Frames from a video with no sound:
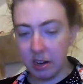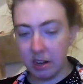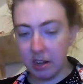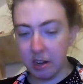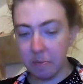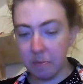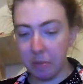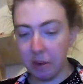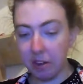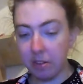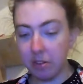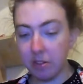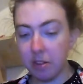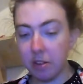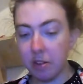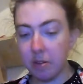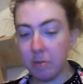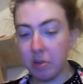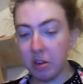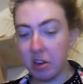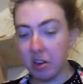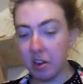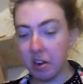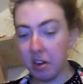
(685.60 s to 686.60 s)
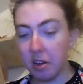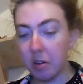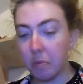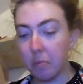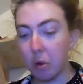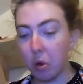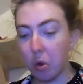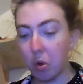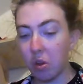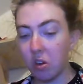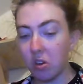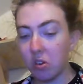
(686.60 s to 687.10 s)
Helen Pastor
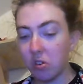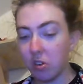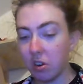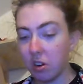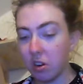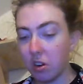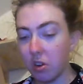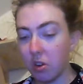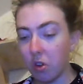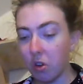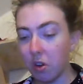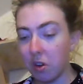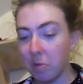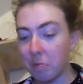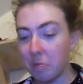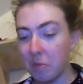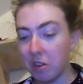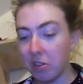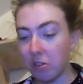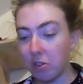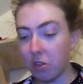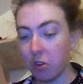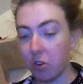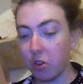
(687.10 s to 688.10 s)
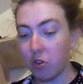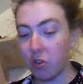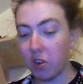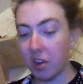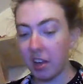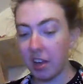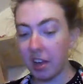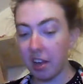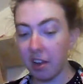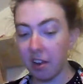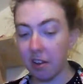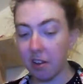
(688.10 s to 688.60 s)
murder, Polish twin law admits
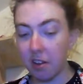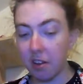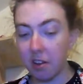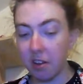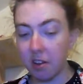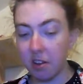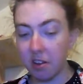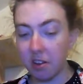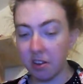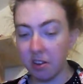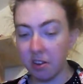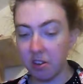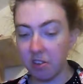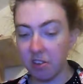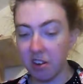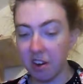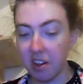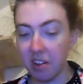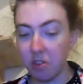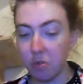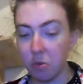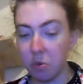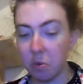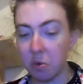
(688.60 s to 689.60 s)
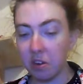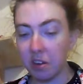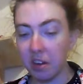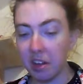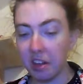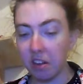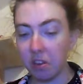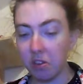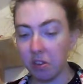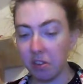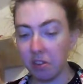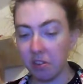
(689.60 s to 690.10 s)
ordering hit. Chinese woman
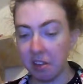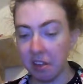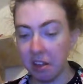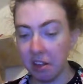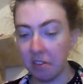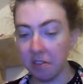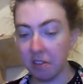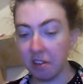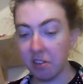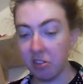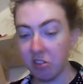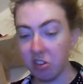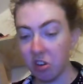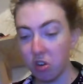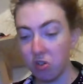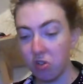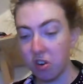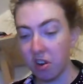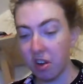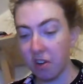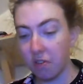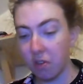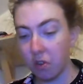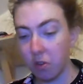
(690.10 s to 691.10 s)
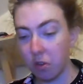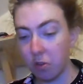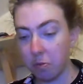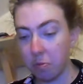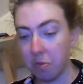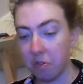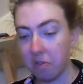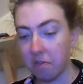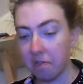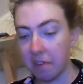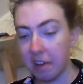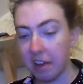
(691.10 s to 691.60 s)
kills herself and children after
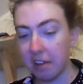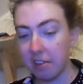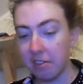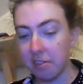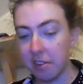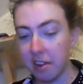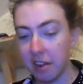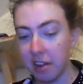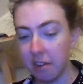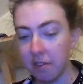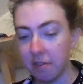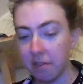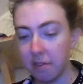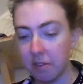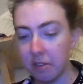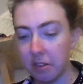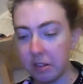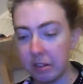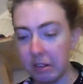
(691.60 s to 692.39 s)
husband fakes death.